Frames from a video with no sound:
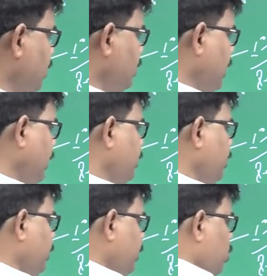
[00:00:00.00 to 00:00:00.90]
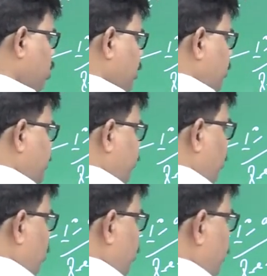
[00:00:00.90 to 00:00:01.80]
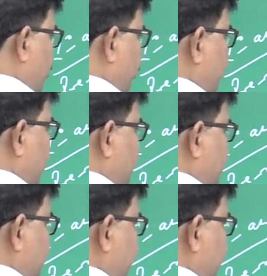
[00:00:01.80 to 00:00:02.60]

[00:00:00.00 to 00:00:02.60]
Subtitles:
right, enormous volume of gases